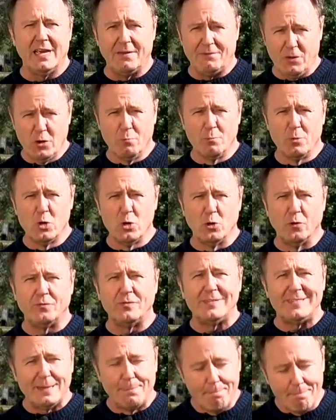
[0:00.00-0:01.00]
If you move,
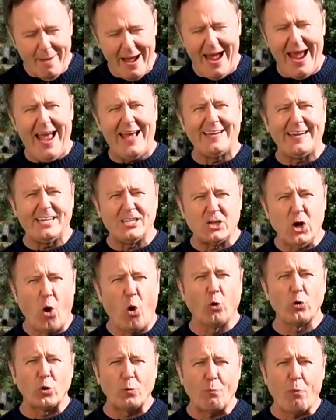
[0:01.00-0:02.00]
demand a
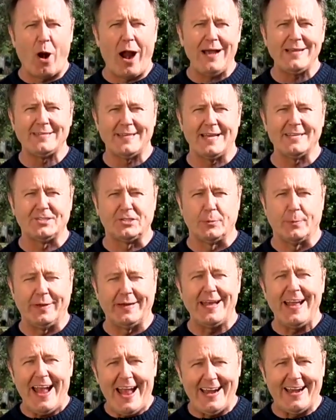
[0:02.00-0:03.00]
total price
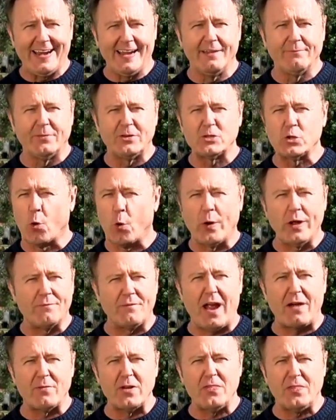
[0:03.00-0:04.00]
estimate and an inventory
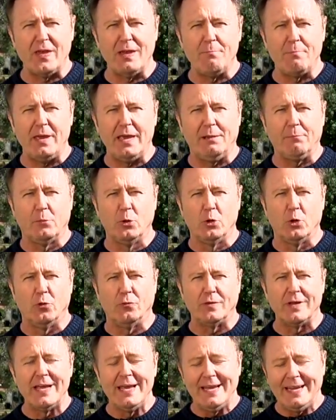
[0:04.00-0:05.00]
of everything being
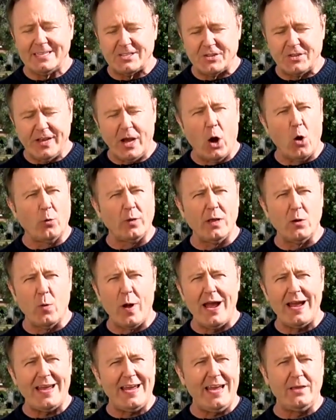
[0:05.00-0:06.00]
moved. It's the only
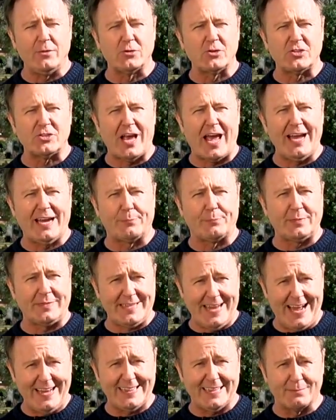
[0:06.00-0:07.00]
way either side can
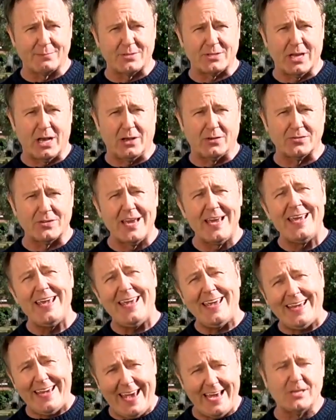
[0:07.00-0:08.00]
protect themselves
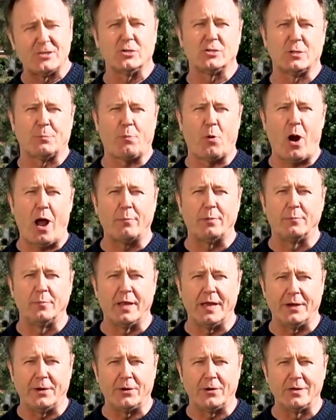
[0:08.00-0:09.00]
in case there's a problem
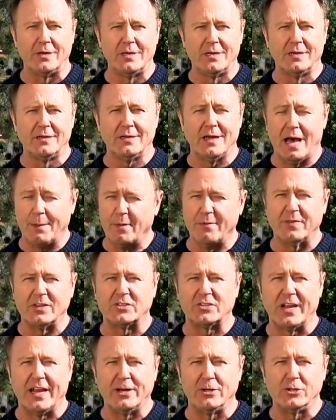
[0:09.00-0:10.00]
later. I'm
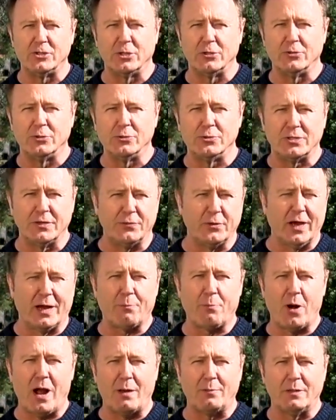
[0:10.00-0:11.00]
investigator Joe Ducey. If you got
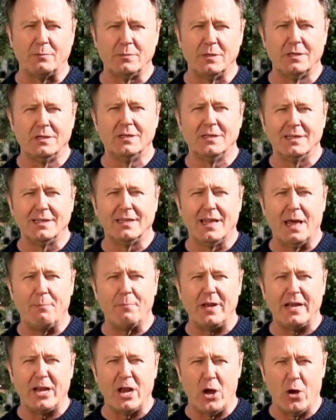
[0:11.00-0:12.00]
a problem, let
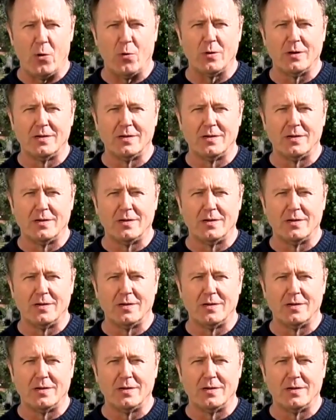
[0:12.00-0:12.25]
me know.